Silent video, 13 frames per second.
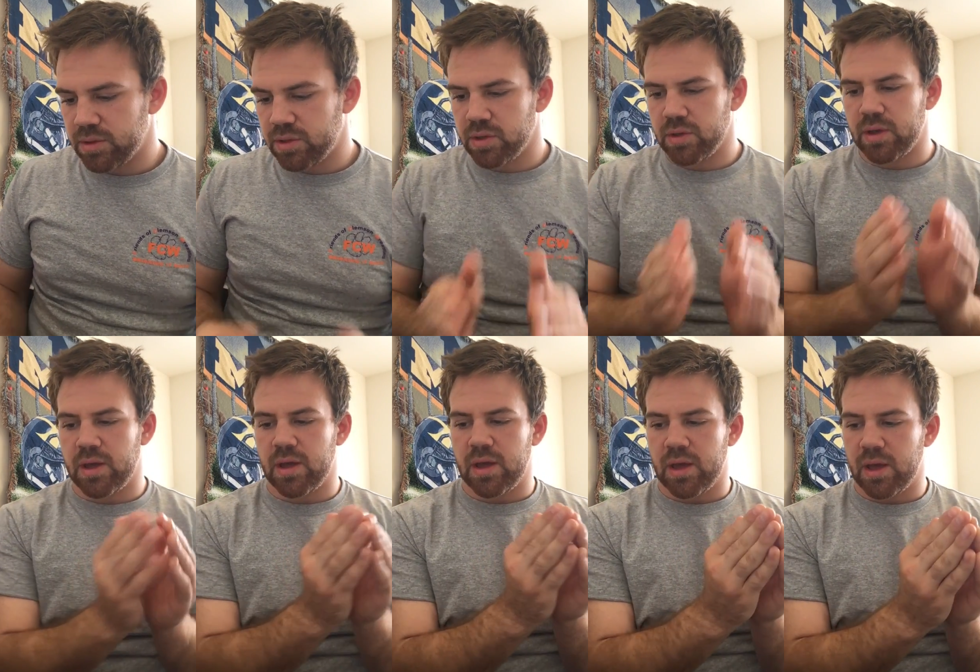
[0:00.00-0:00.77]

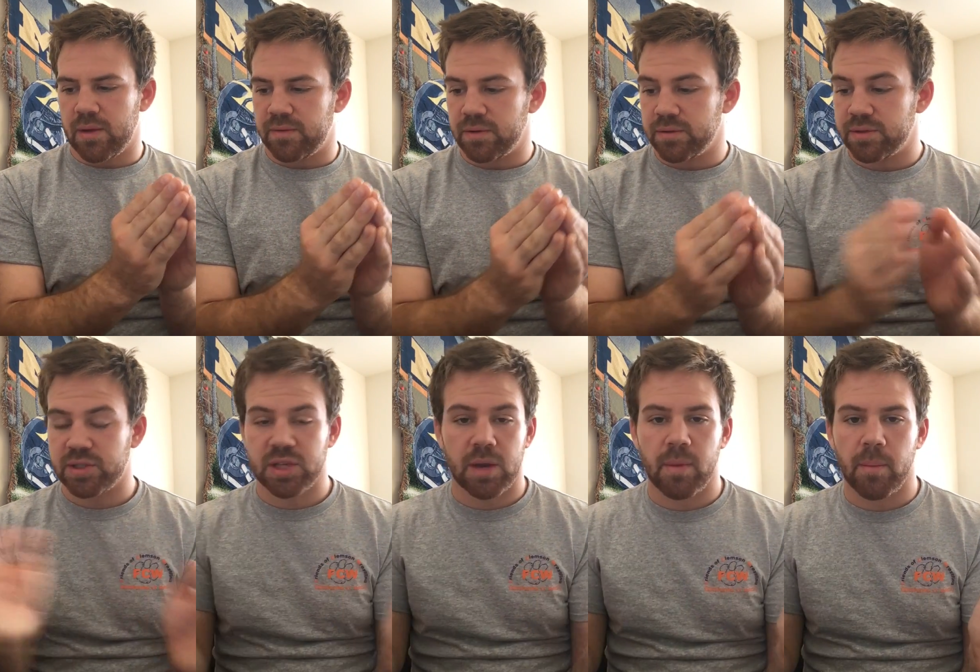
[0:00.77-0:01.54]
if you
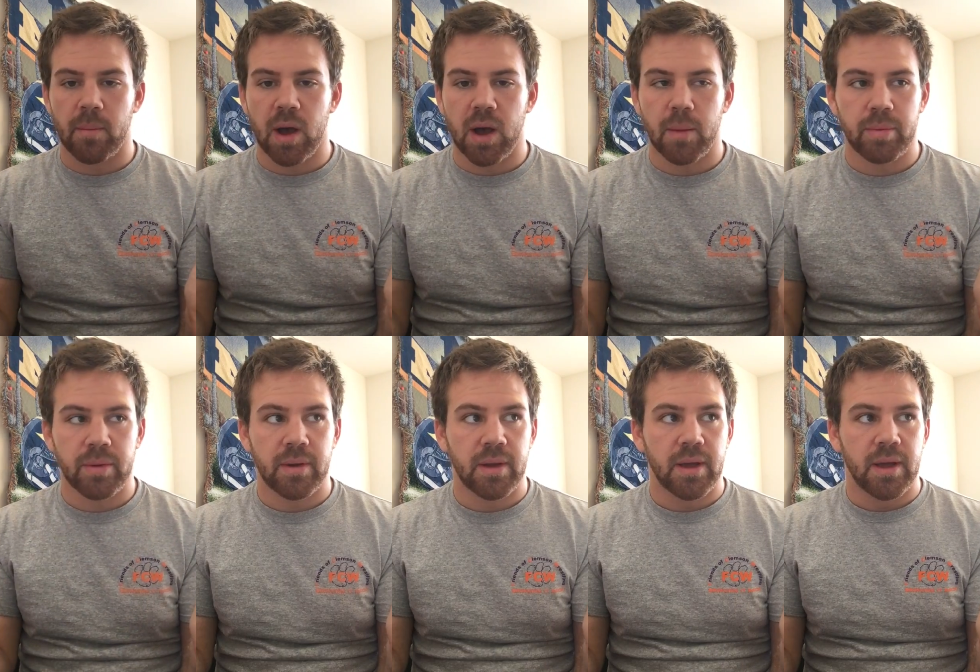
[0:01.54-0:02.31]
sum them up,
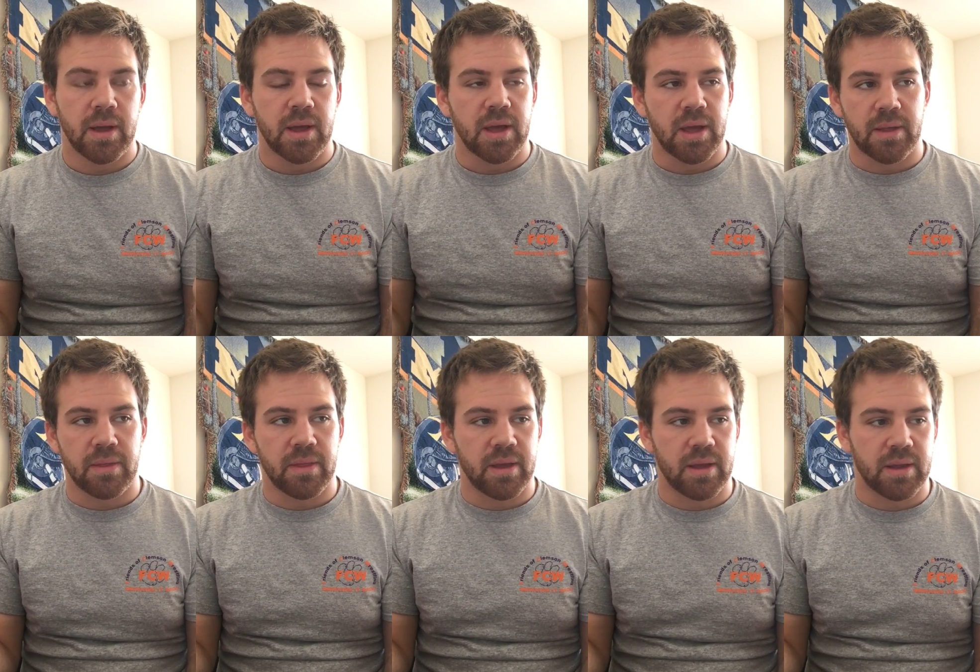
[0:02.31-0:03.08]

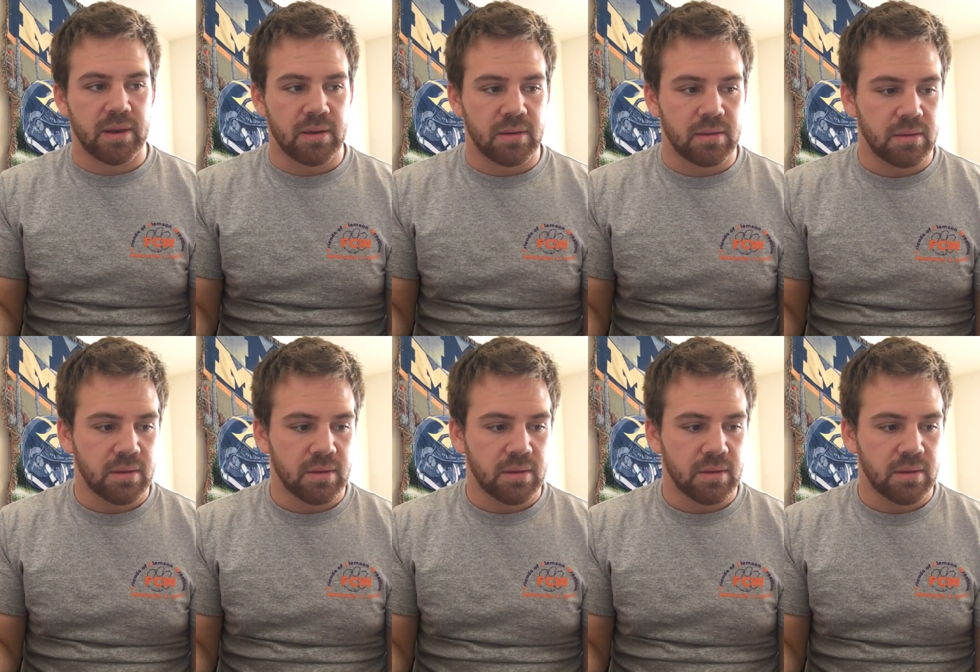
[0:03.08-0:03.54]
and then